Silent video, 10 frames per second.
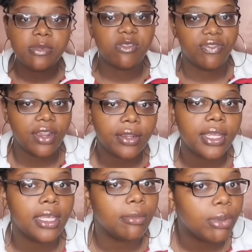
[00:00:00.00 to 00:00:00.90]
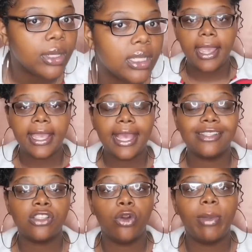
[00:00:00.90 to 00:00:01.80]
is very important. It
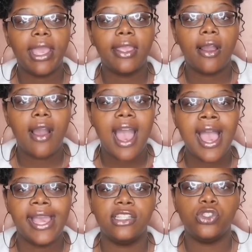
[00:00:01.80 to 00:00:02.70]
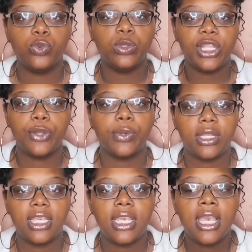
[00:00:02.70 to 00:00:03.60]
got so bad, y'all, I had to
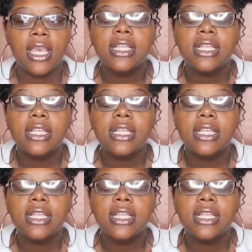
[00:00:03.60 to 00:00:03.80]
literally